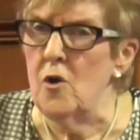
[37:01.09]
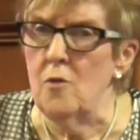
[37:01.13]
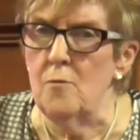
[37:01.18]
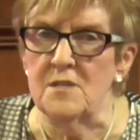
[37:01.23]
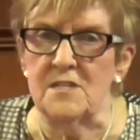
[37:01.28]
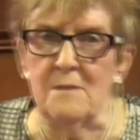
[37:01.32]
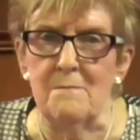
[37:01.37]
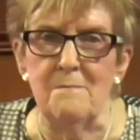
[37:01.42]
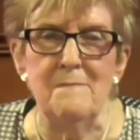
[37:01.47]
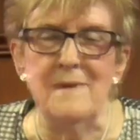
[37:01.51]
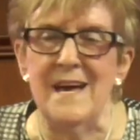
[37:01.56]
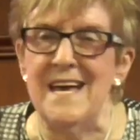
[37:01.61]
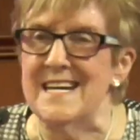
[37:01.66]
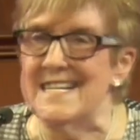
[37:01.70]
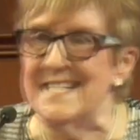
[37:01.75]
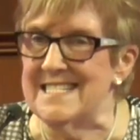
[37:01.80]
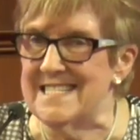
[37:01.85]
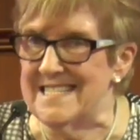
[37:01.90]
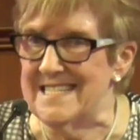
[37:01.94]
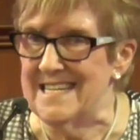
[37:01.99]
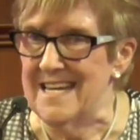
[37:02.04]
who was a
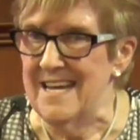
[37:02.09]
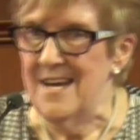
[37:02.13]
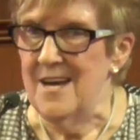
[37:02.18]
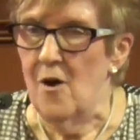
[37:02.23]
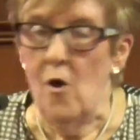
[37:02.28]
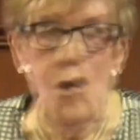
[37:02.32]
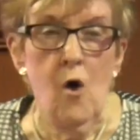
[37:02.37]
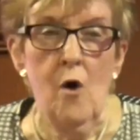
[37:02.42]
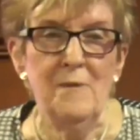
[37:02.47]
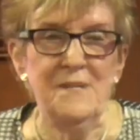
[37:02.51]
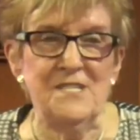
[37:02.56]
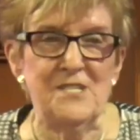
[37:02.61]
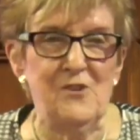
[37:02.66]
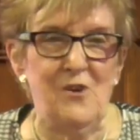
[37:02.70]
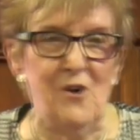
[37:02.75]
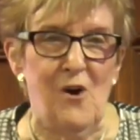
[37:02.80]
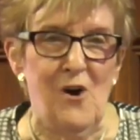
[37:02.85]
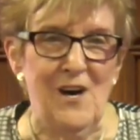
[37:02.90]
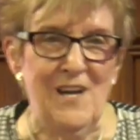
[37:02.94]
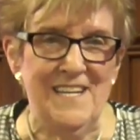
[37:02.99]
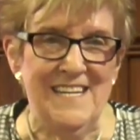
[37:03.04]
mess almost
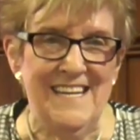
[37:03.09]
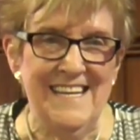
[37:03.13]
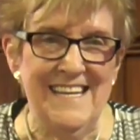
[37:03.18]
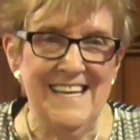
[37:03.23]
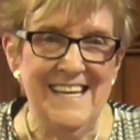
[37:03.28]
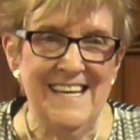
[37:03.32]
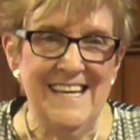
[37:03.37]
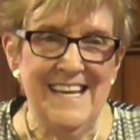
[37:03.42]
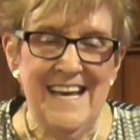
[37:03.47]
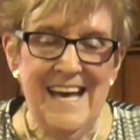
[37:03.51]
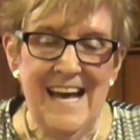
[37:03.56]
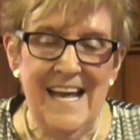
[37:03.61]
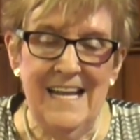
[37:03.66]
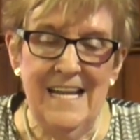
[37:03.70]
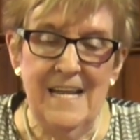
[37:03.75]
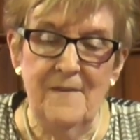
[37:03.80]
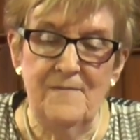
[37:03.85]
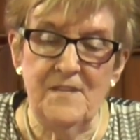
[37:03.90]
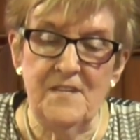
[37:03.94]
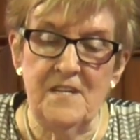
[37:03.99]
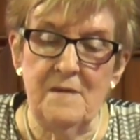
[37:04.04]
gone, and
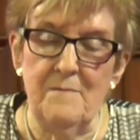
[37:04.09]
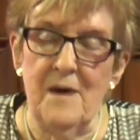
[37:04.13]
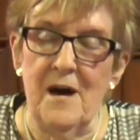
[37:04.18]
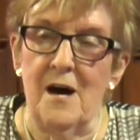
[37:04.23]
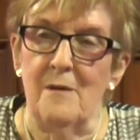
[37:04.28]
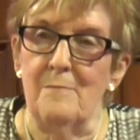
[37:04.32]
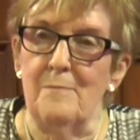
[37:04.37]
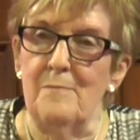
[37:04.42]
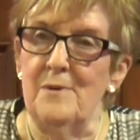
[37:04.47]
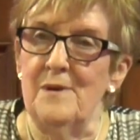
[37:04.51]
lifted him up.